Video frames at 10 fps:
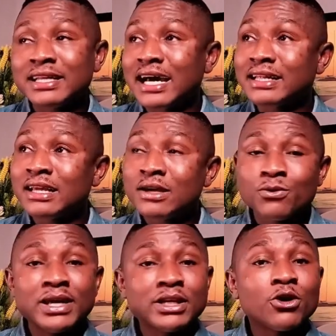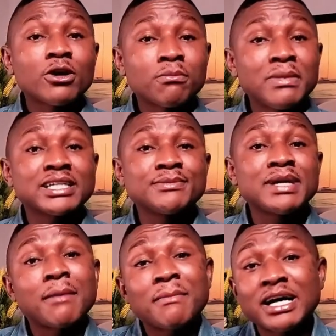that when God makes
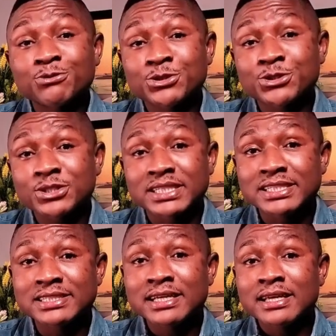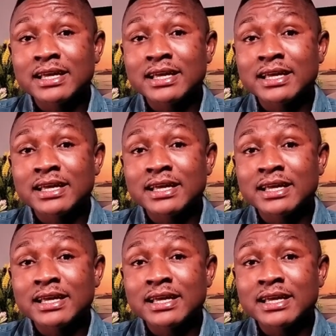me amass resources,